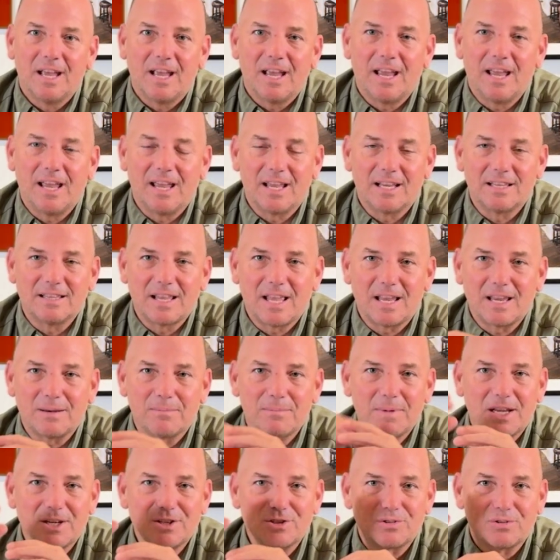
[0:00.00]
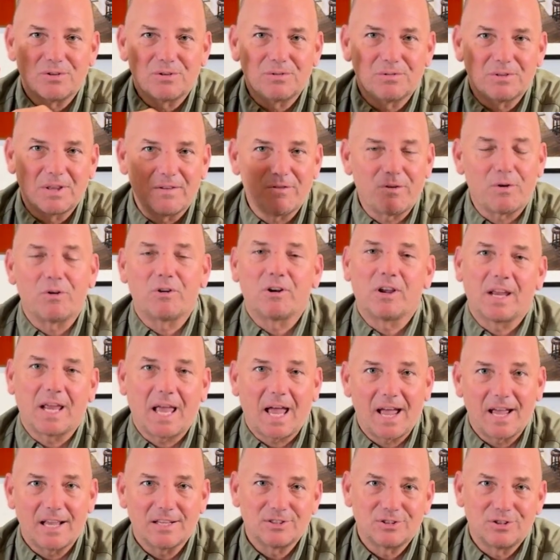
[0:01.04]
and they can make sure they've already
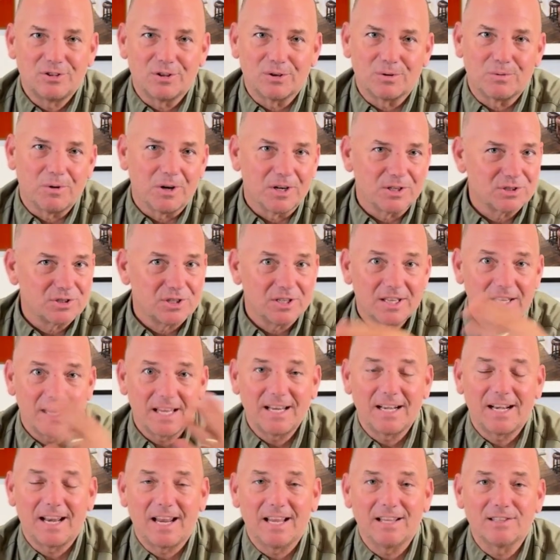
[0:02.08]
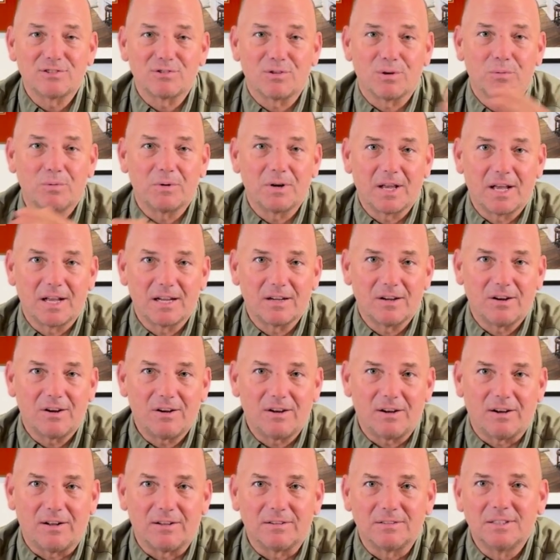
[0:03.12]
asked you the question and they can answer it when I
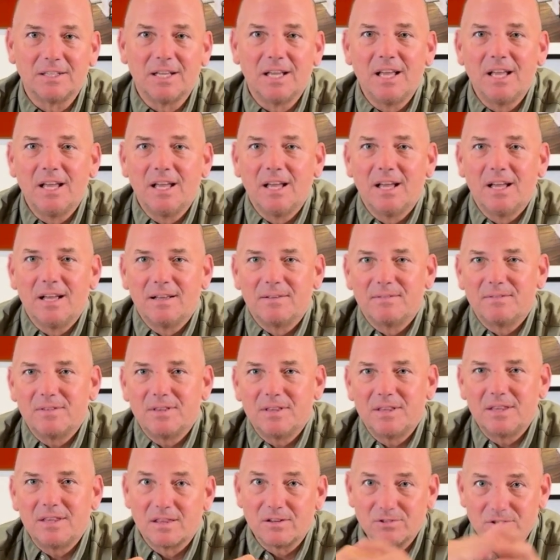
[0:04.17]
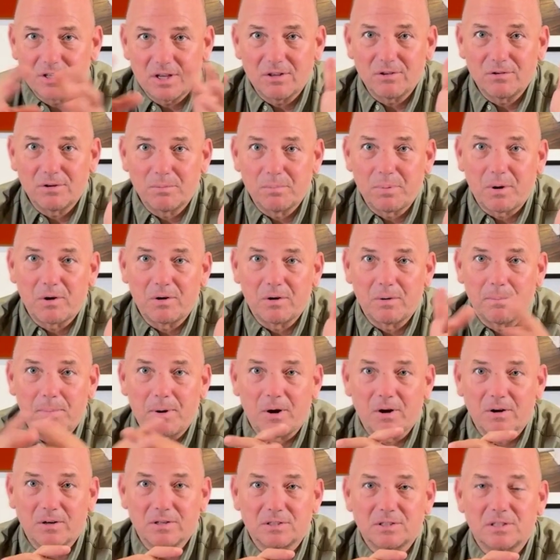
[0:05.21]
call. There's other important
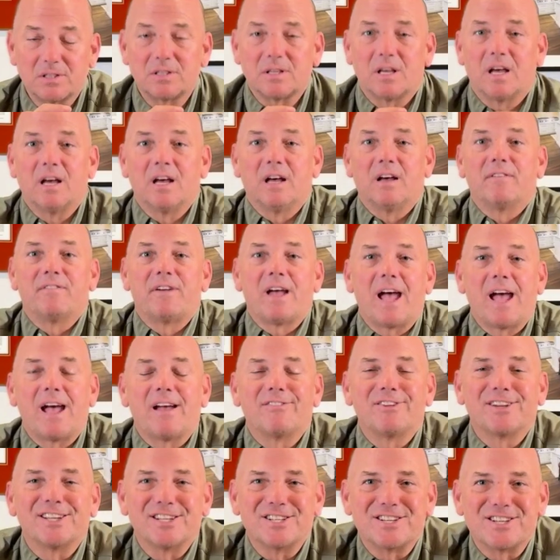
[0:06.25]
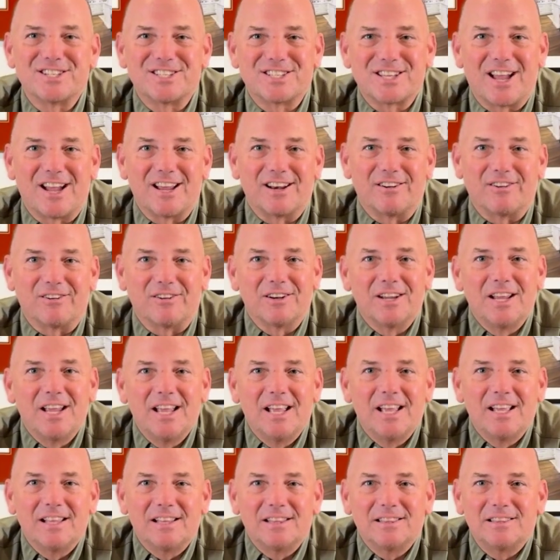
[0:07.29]
parts of having a designer.
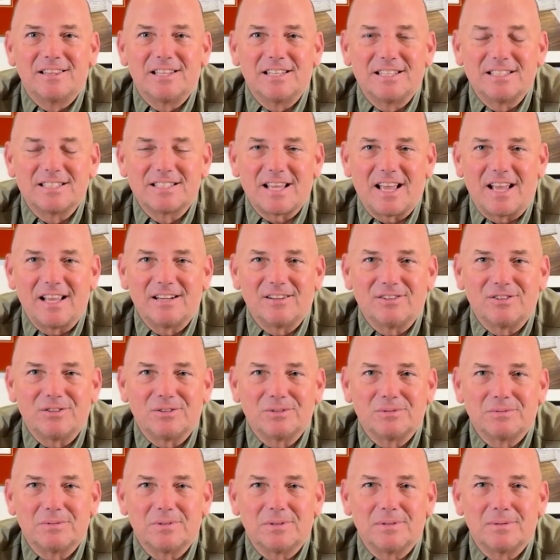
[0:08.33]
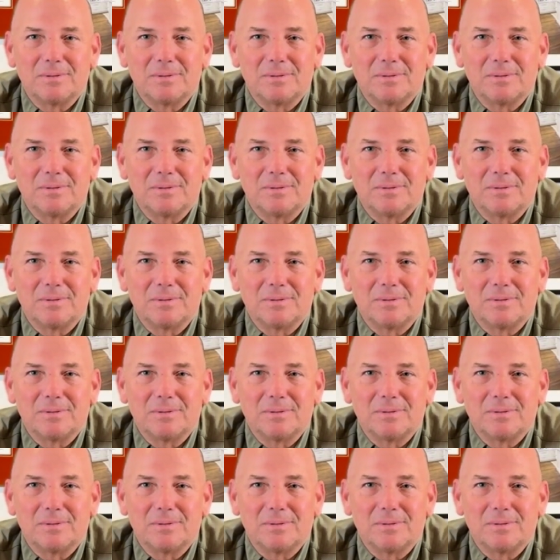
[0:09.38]
The designer